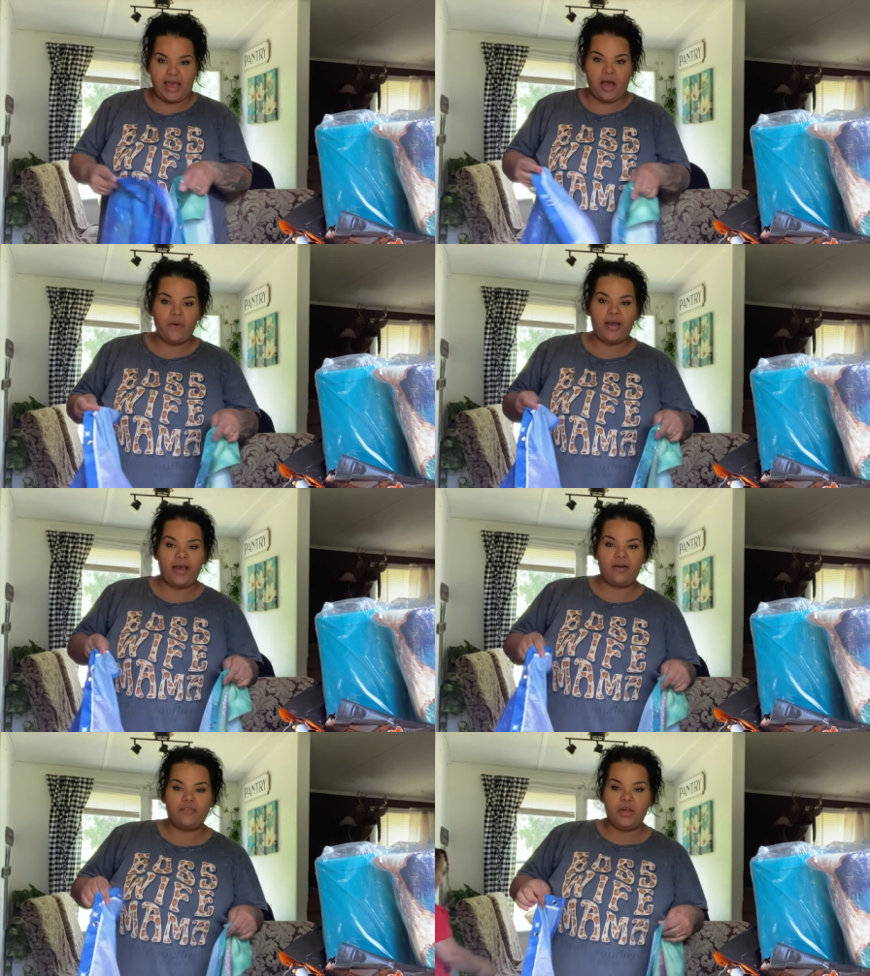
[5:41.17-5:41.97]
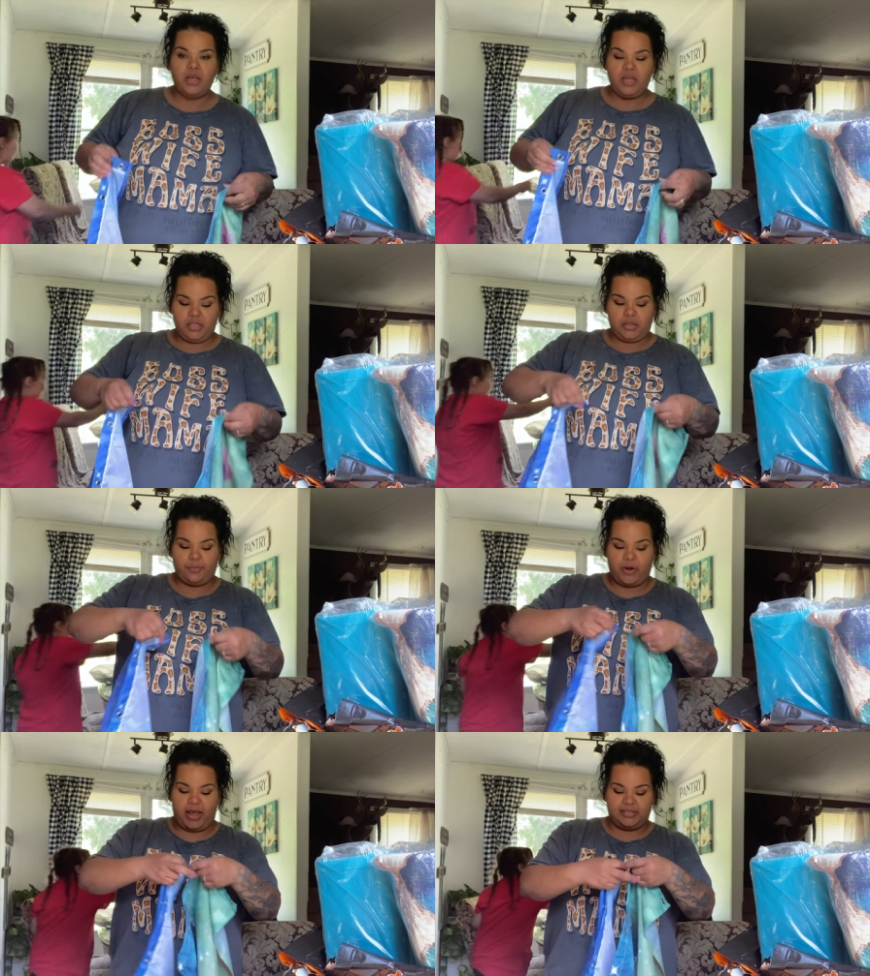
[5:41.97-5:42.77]
I'll have the
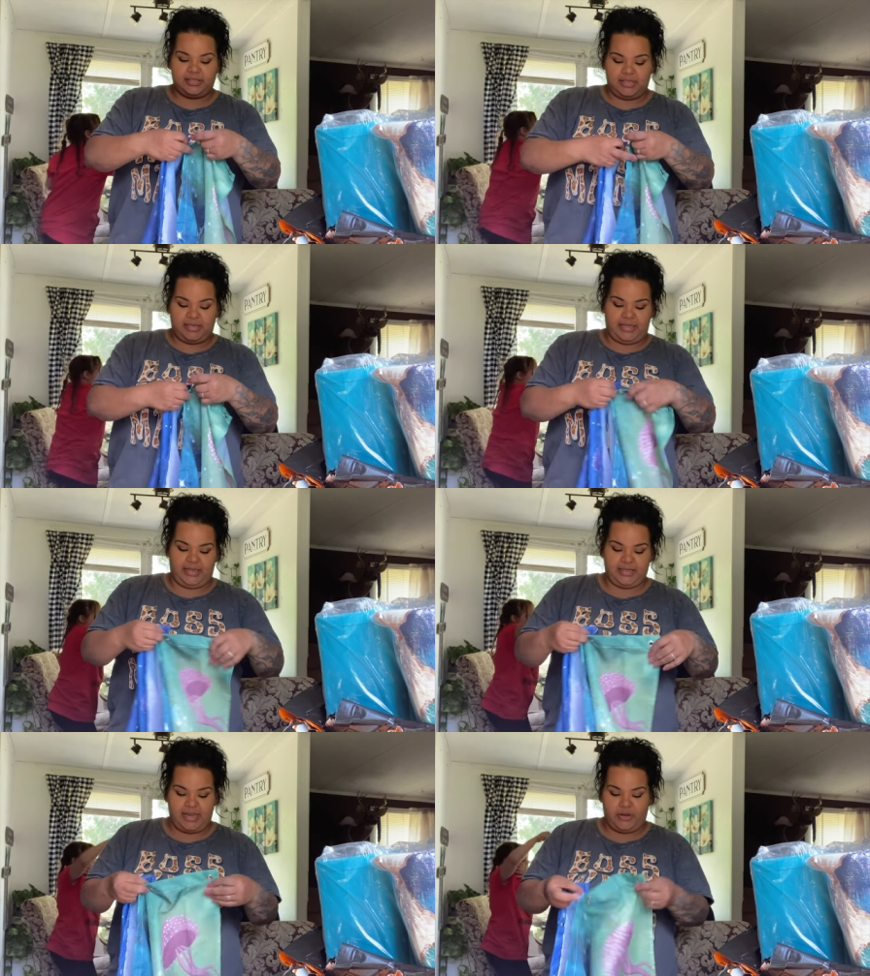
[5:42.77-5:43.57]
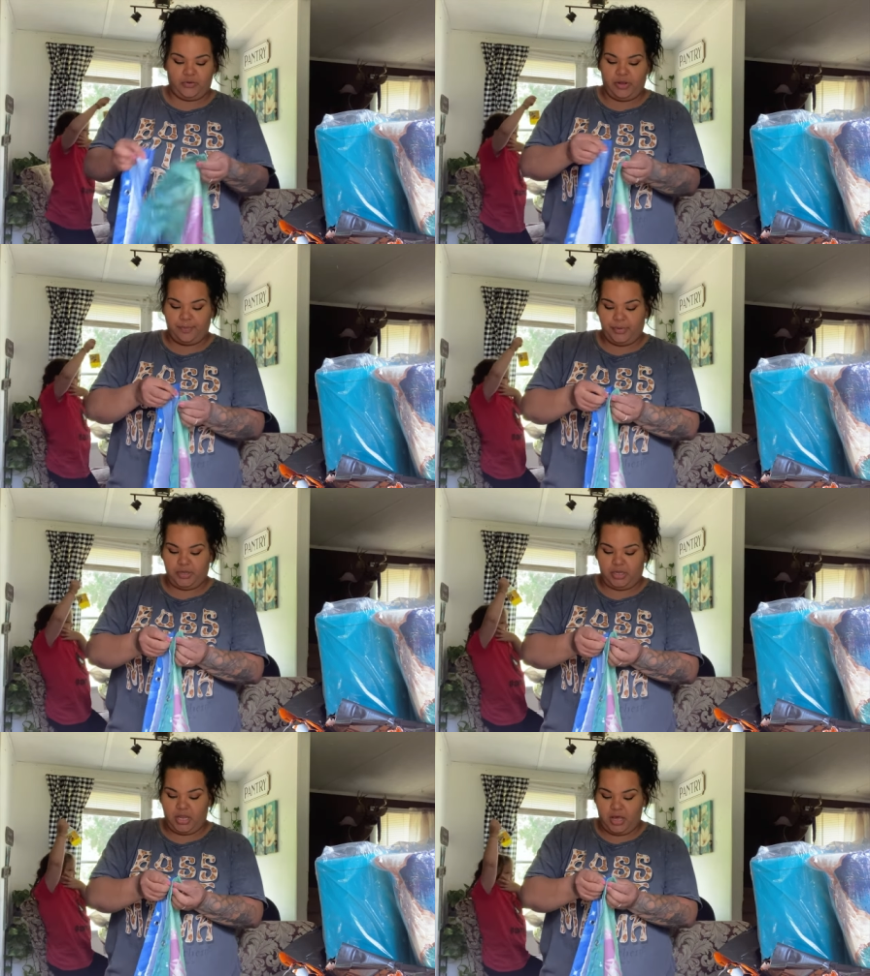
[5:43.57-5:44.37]
price link down
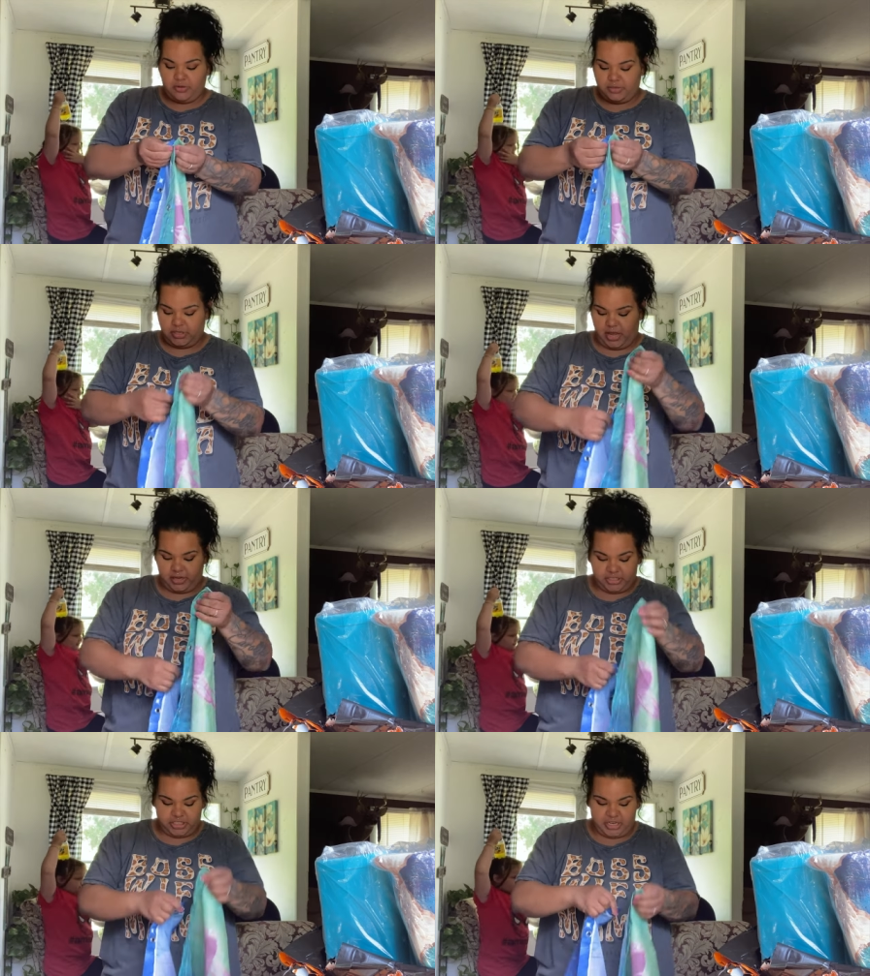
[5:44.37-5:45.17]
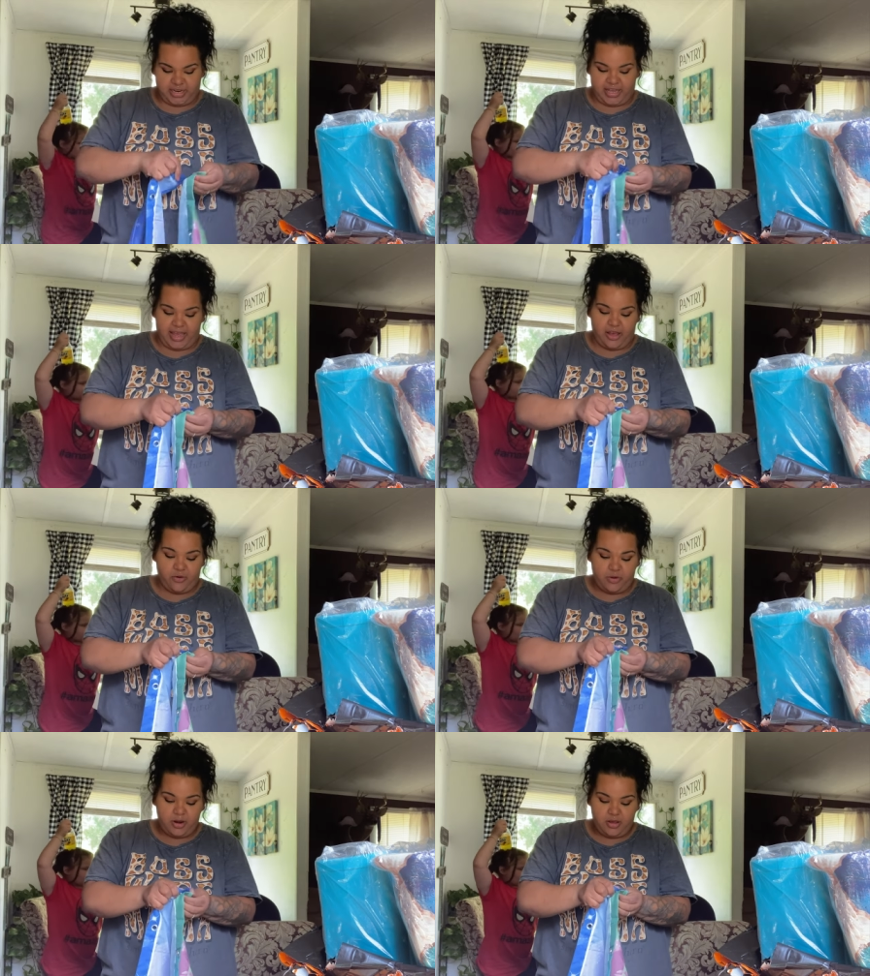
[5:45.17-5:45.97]
below so y'all can check that out.